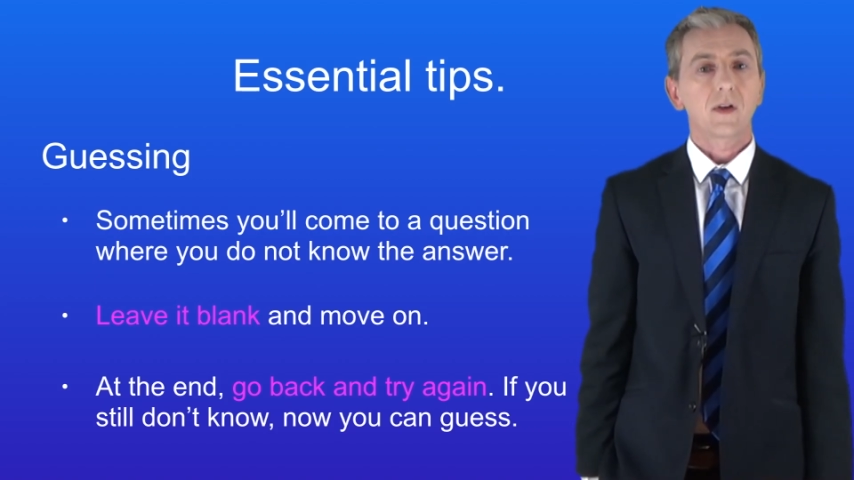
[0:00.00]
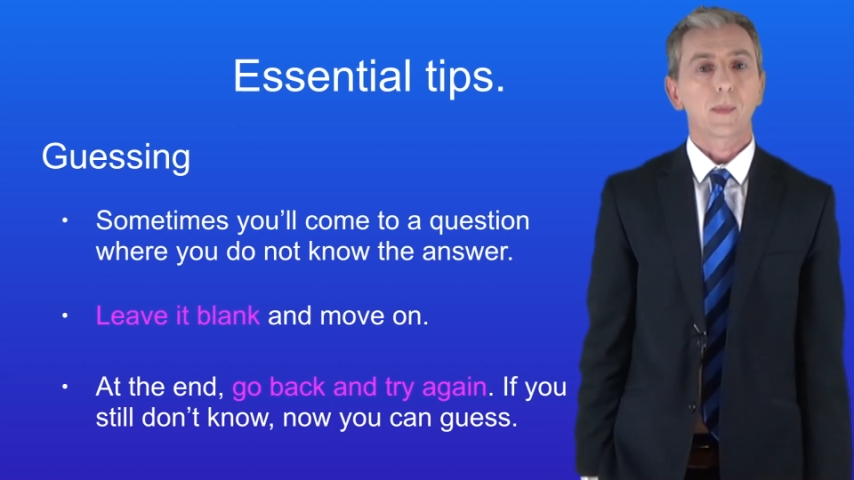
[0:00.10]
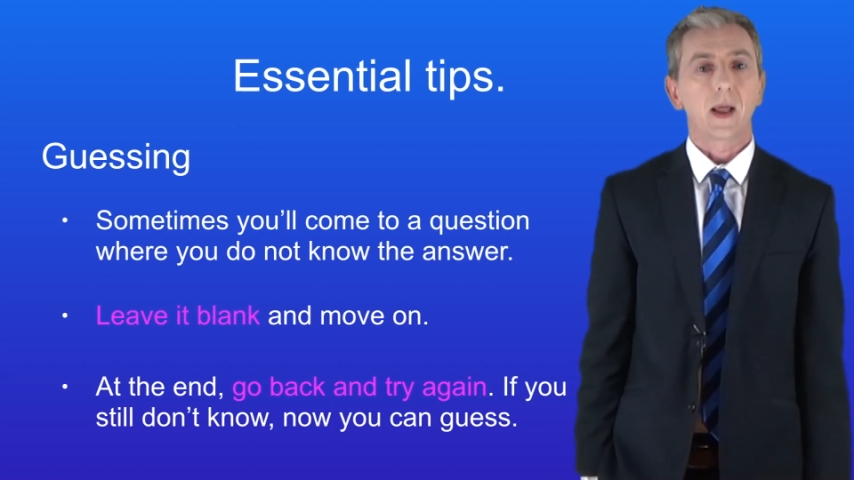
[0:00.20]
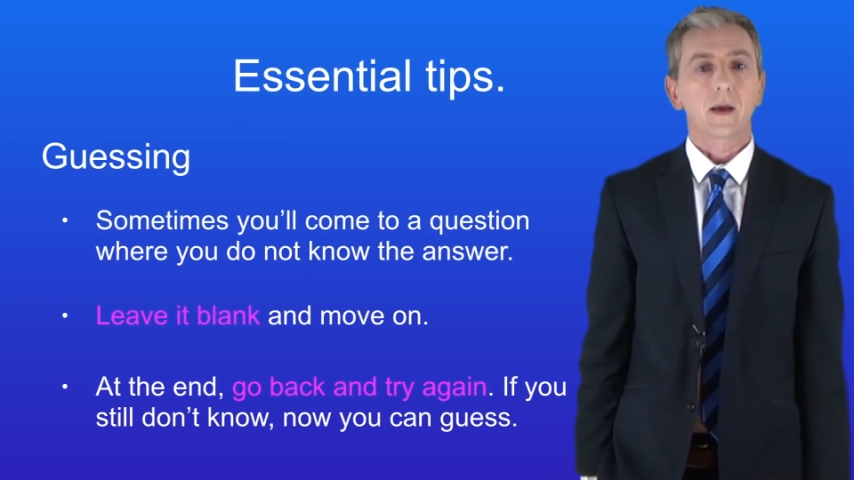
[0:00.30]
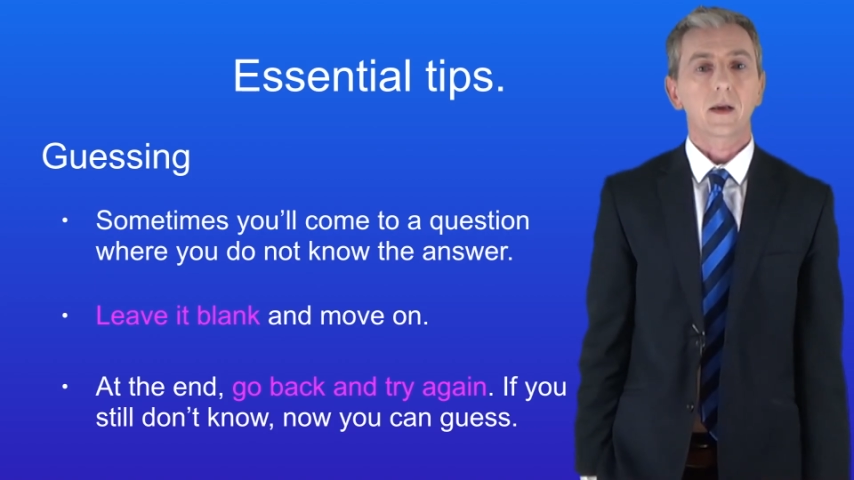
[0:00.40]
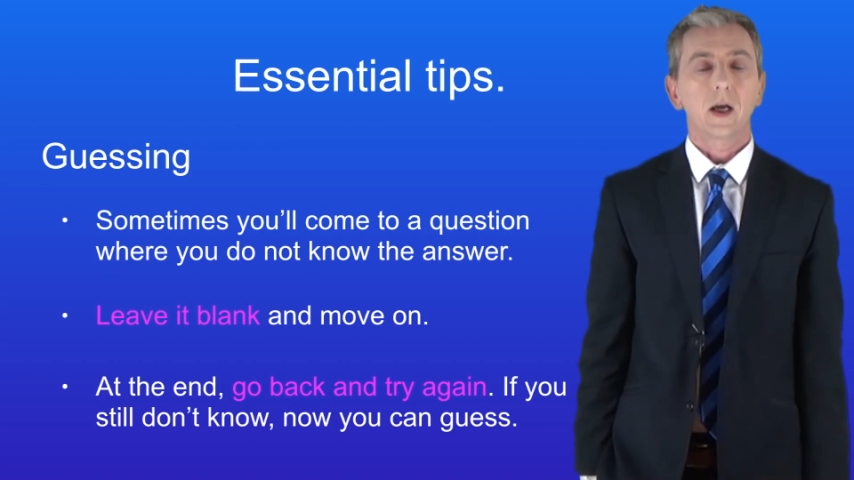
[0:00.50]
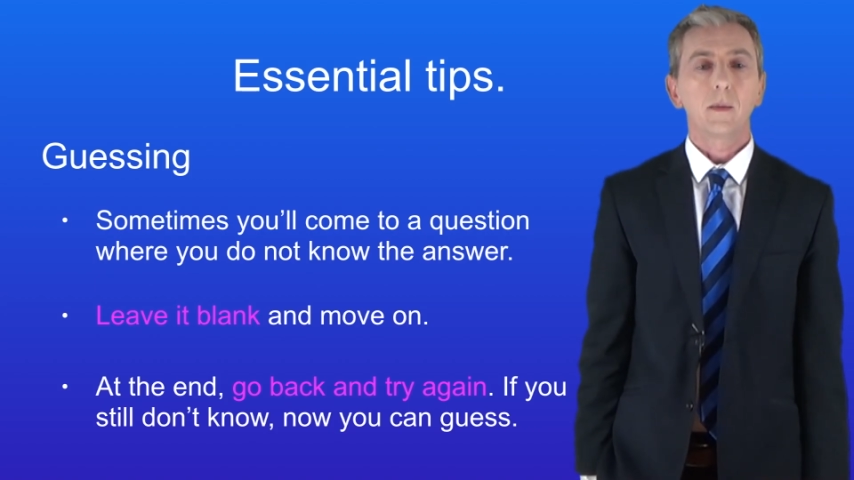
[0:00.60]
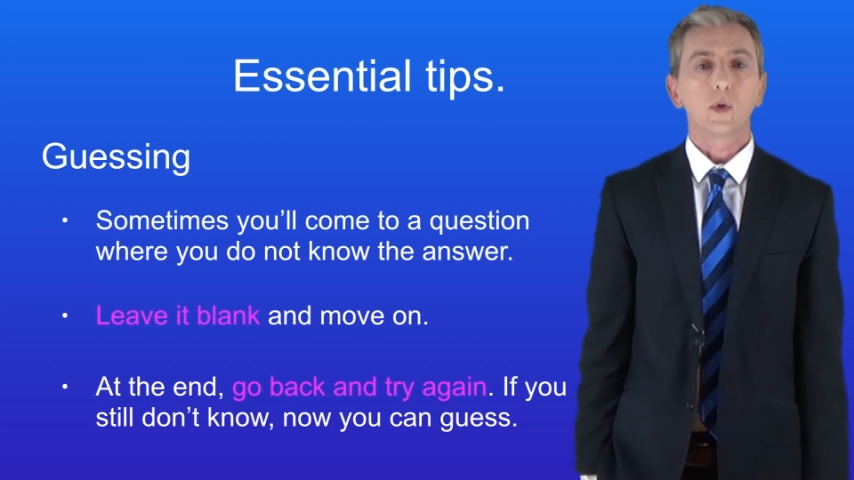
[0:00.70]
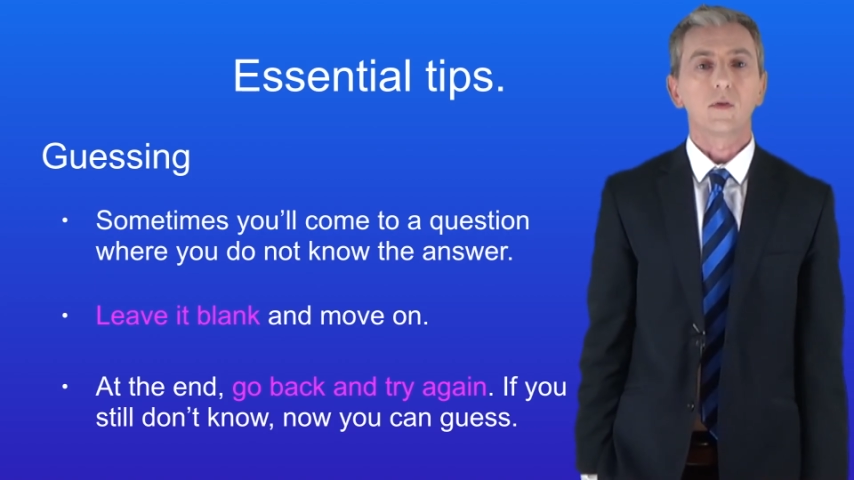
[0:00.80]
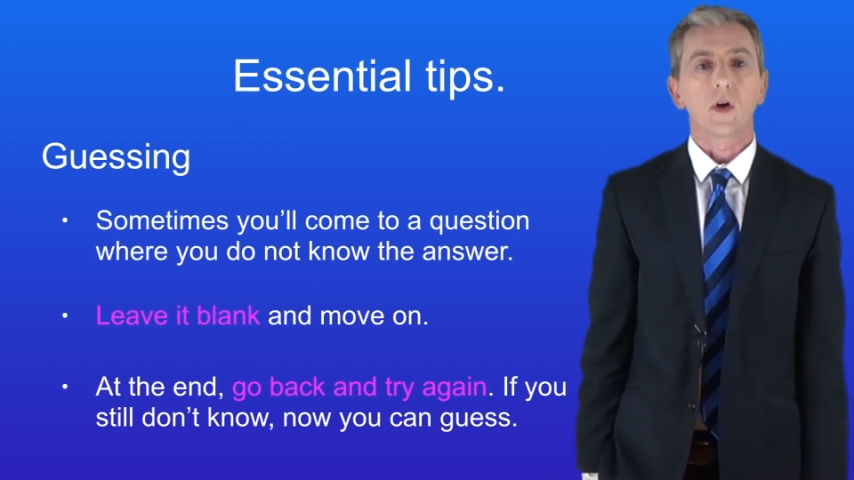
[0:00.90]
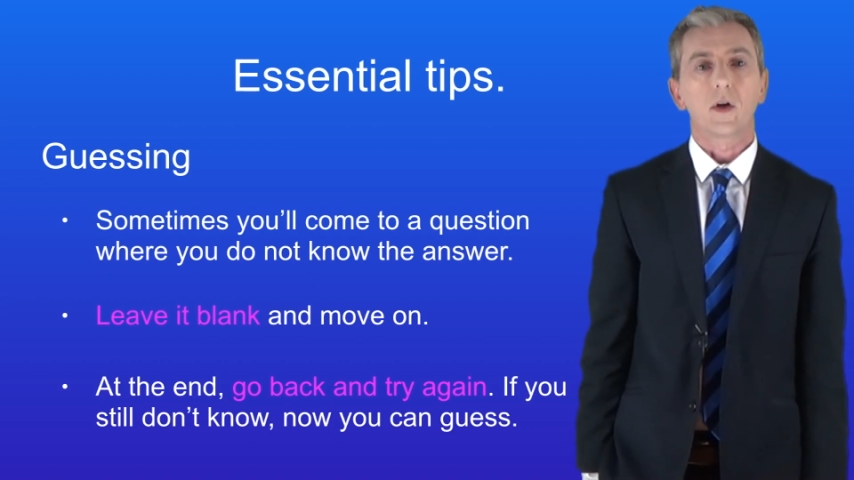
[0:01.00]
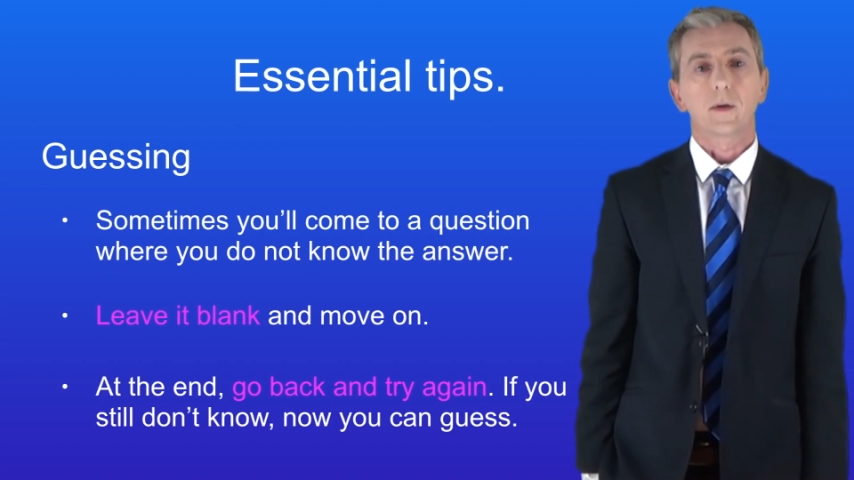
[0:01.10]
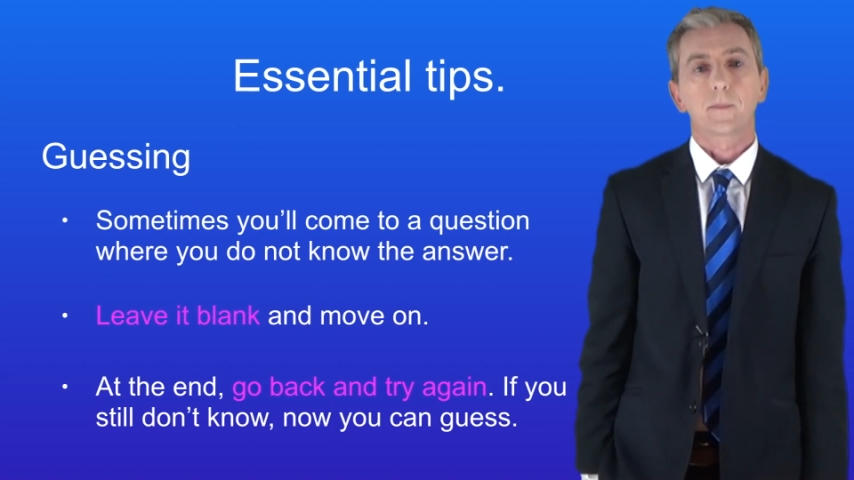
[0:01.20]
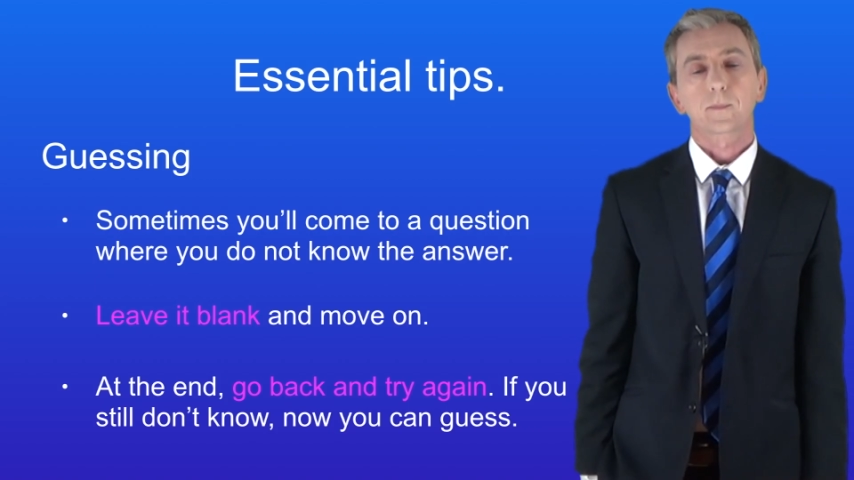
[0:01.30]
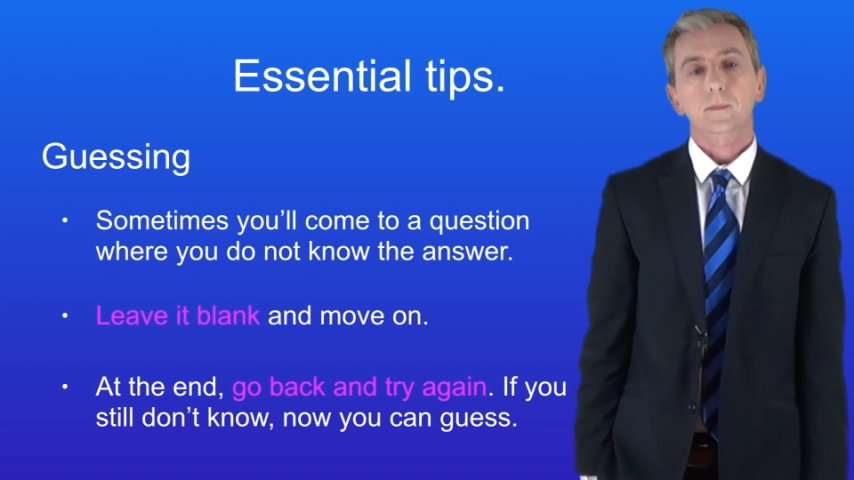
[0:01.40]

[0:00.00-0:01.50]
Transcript: it blank and move on.